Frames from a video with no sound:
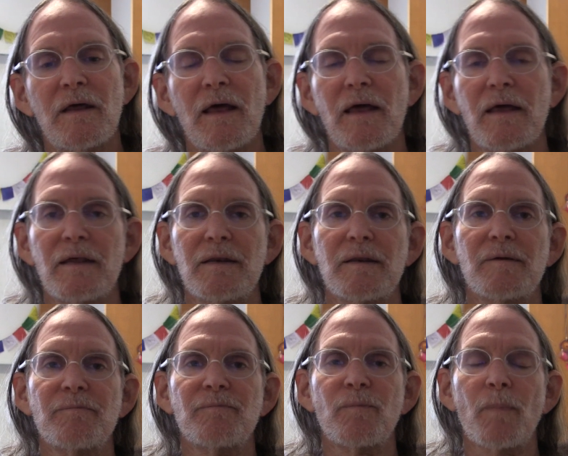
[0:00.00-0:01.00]
And
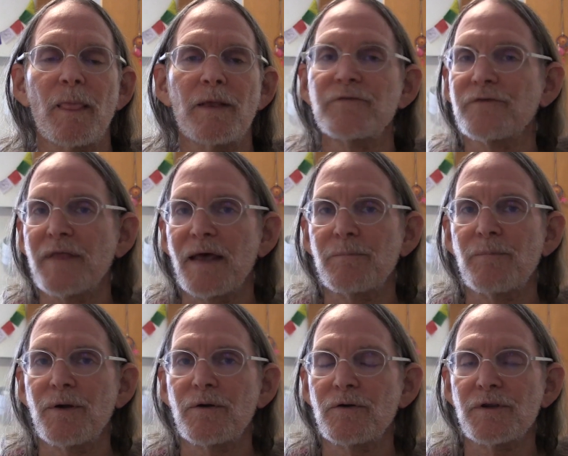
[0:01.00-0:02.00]
isn't that
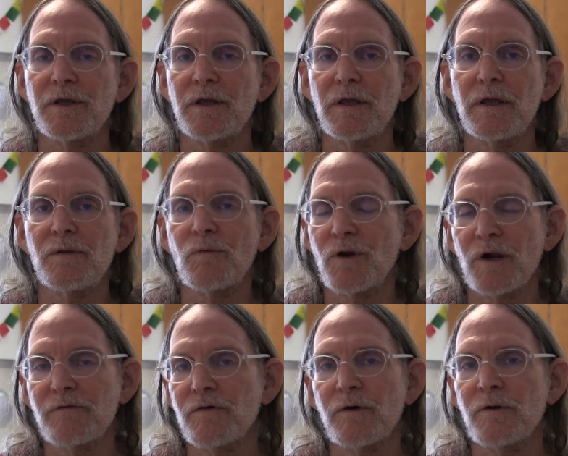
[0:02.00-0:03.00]
bitter to eat
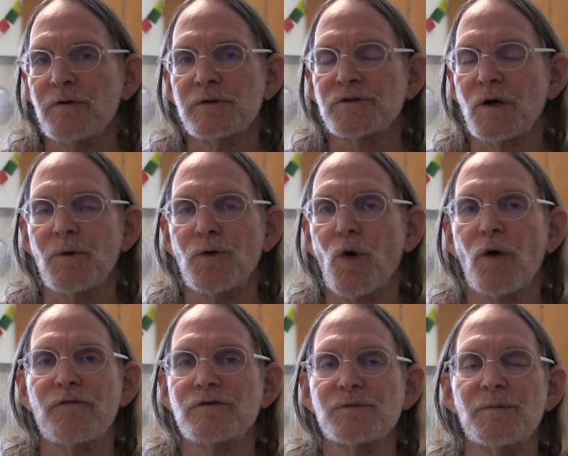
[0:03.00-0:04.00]
whatever someone
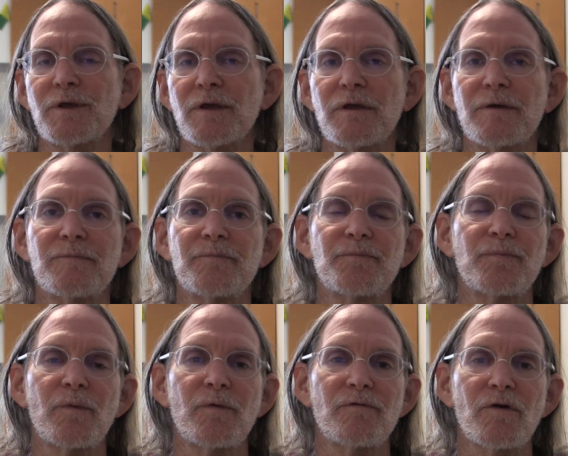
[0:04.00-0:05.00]
offers me
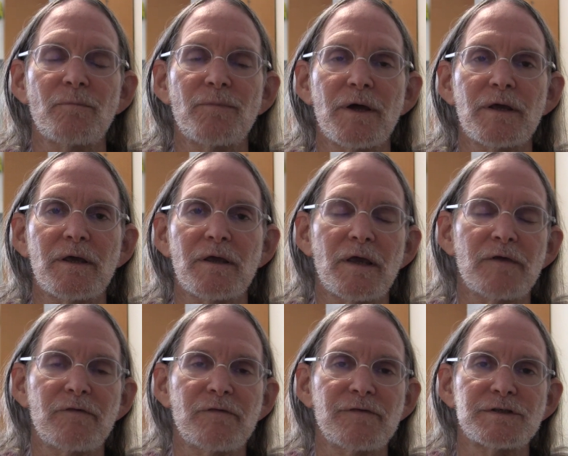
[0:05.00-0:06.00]
from begging,
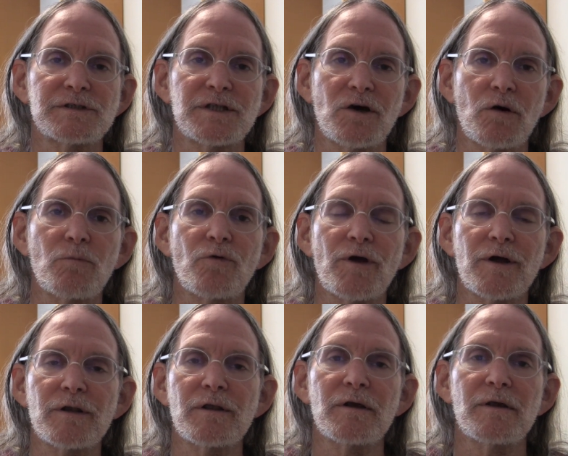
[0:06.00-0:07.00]
even if it's stale
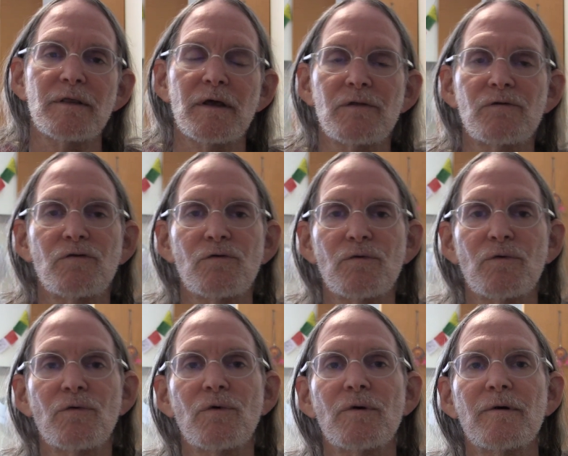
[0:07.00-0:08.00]
bread, than
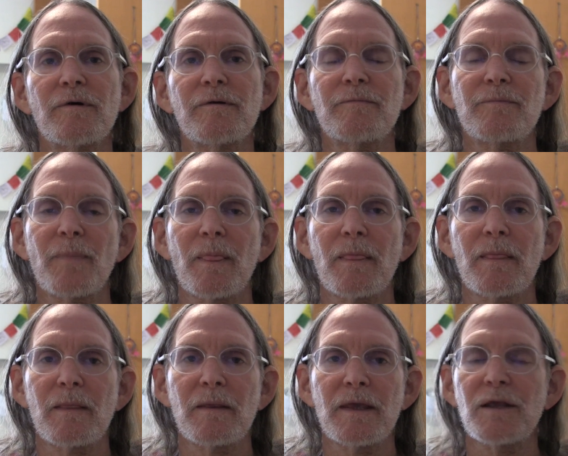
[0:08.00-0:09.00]
to
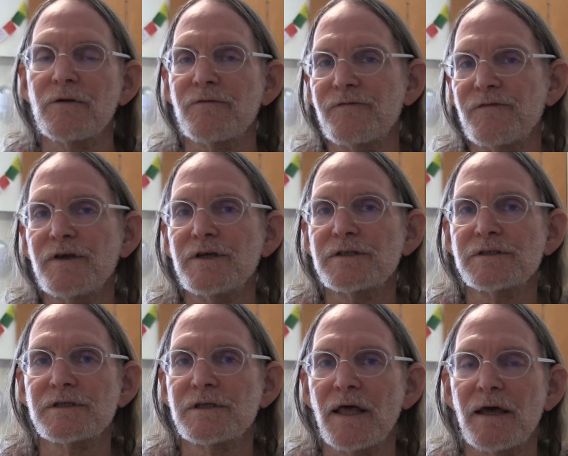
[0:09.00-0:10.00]
eat a
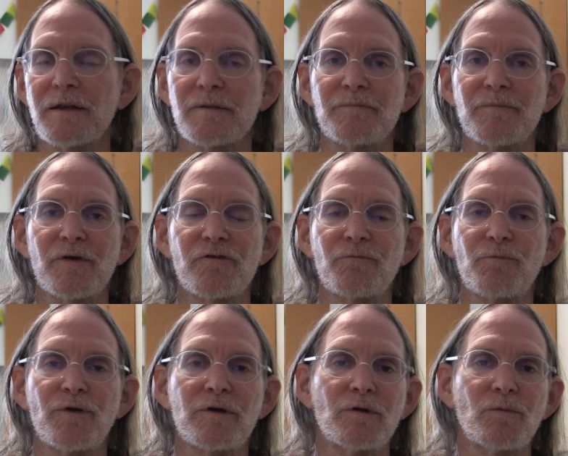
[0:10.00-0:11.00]
feast that is
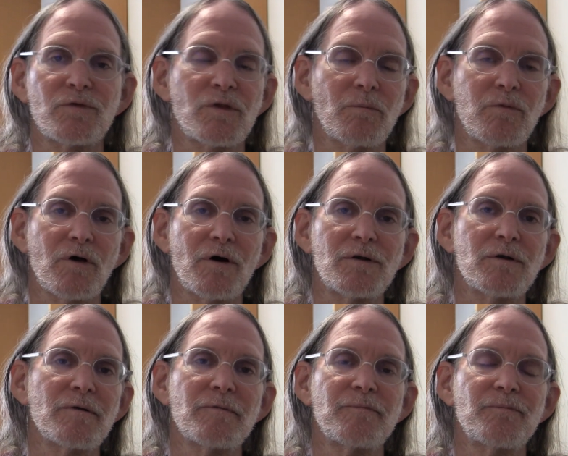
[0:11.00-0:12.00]
sprinkled with the
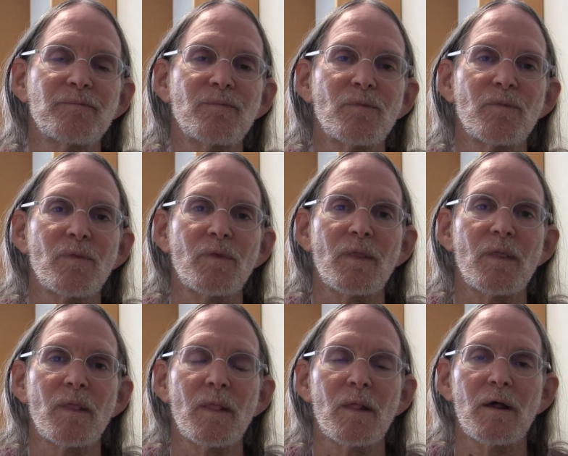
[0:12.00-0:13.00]
blood
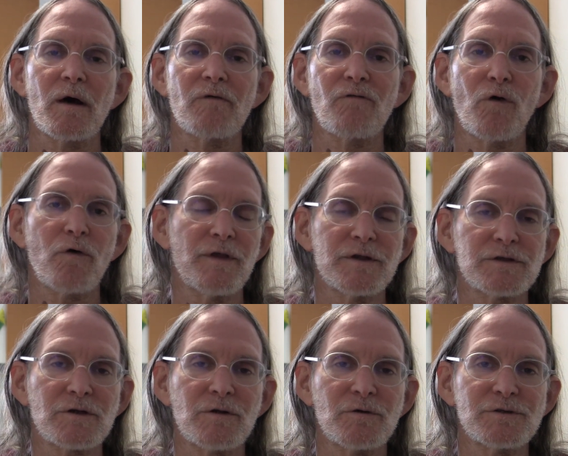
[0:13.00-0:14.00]
of all that is
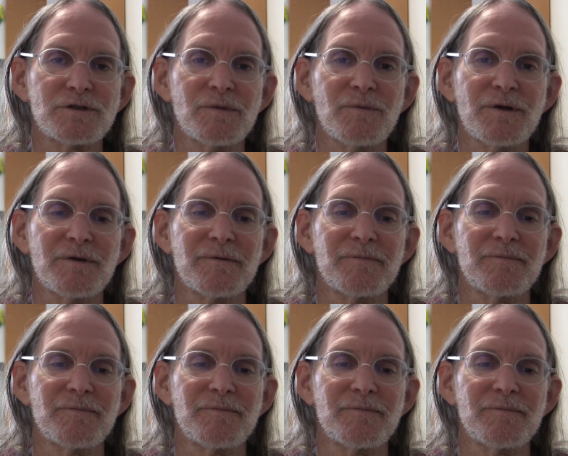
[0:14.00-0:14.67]
close to me.